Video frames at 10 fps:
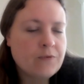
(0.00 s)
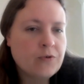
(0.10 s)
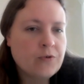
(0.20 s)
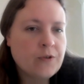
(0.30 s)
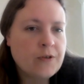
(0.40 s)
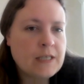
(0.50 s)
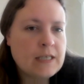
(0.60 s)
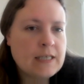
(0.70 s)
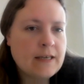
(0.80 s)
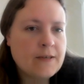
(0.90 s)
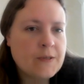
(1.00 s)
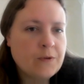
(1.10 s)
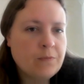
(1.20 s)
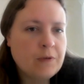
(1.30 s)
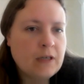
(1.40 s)
I'm sure those details
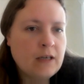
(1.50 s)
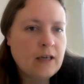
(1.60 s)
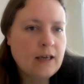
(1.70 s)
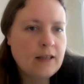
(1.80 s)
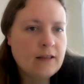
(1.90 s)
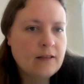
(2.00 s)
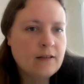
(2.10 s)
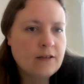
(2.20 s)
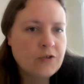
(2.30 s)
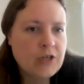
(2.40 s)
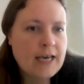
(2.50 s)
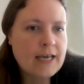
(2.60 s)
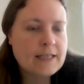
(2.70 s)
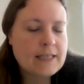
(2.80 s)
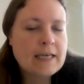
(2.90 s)
would be in the
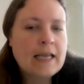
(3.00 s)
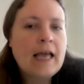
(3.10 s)
chat.